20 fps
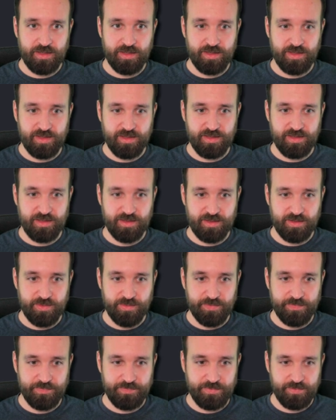
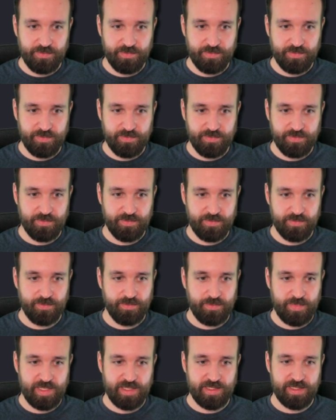Um,
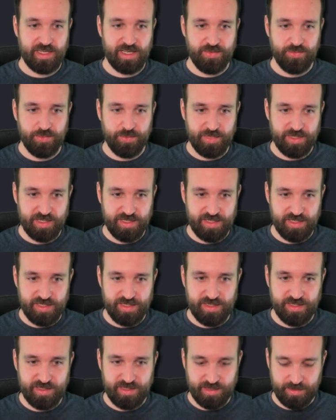makes life a bit
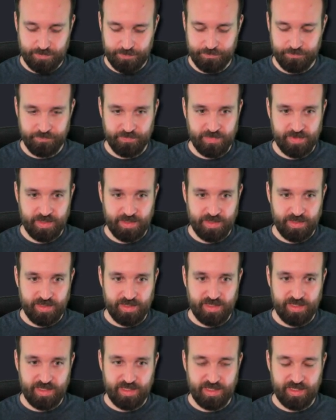easier.
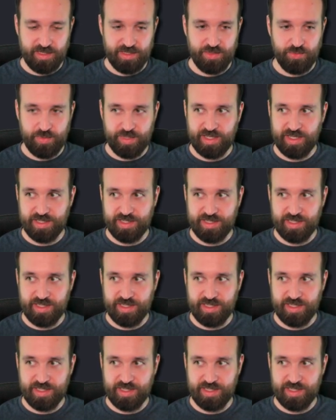And did we get